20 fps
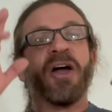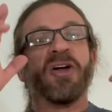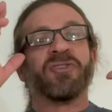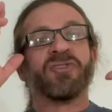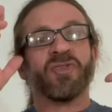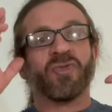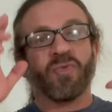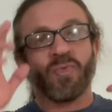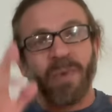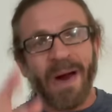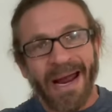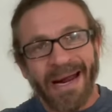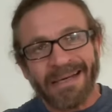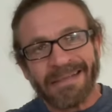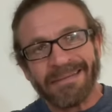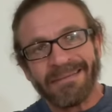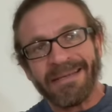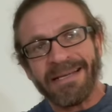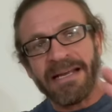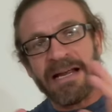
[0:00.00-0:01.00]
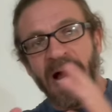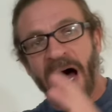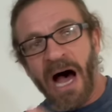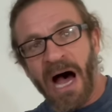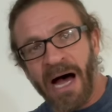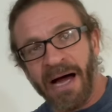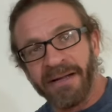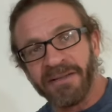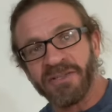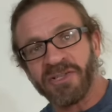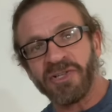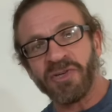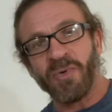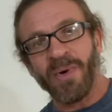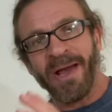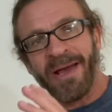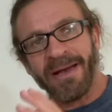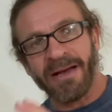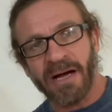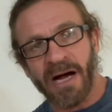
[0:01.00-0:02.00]
directly onto
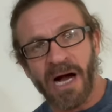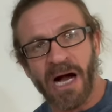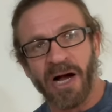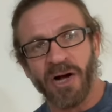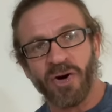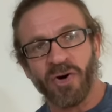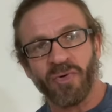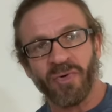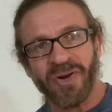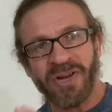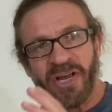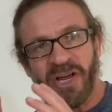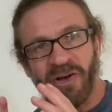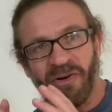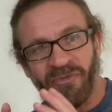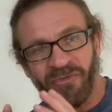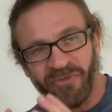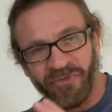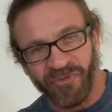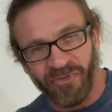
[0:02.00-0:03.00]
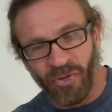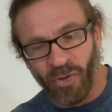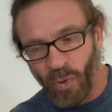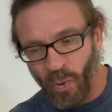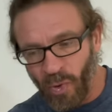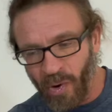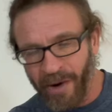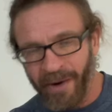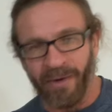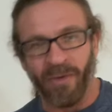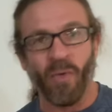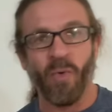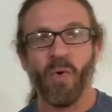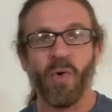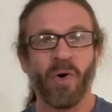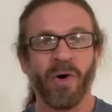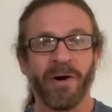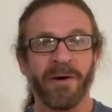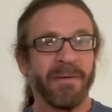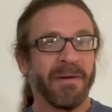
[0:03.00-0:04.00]
a concrete floor
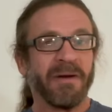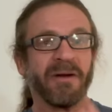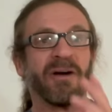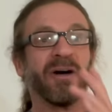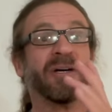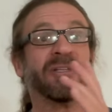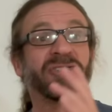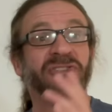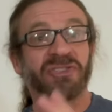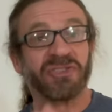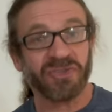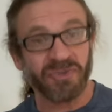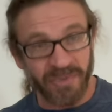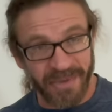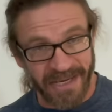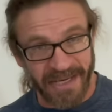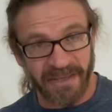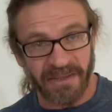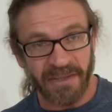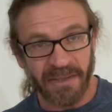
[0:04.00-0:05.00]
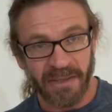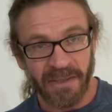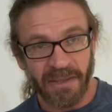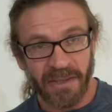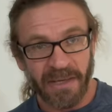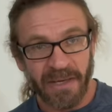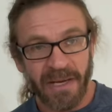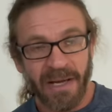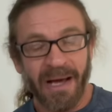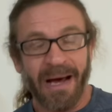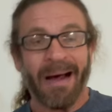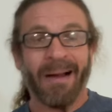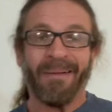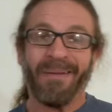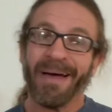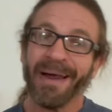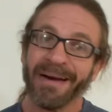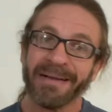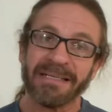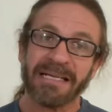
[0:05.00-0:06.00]
or a street. A
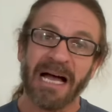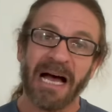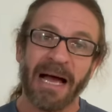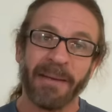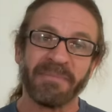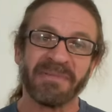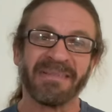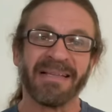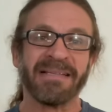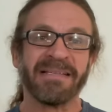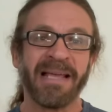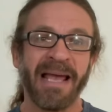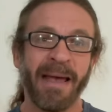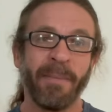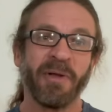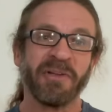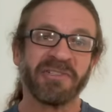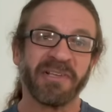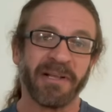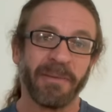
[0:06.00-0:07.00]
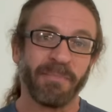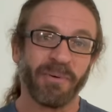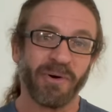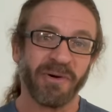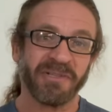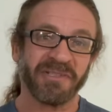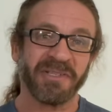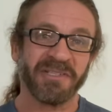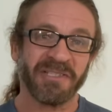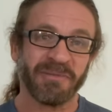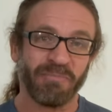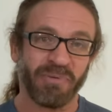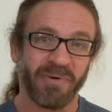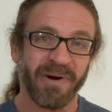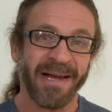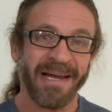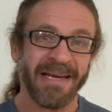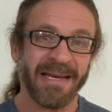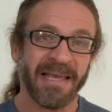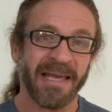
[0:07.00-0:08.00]
lot of times the damage that the person's
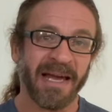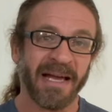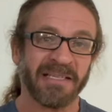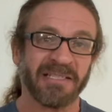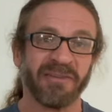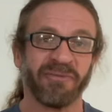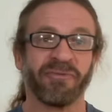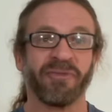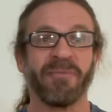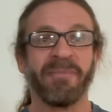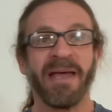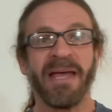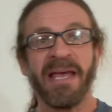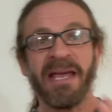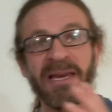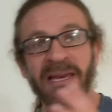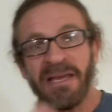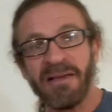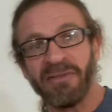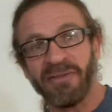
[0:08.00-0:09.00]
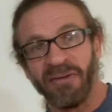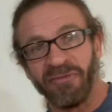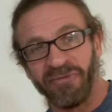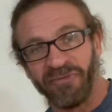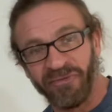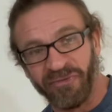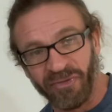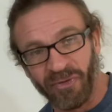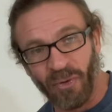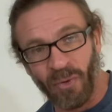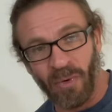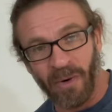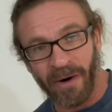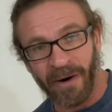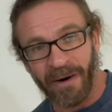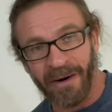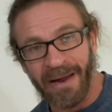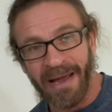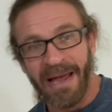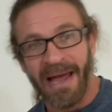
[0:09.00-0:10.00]
brain gets from hitting the floor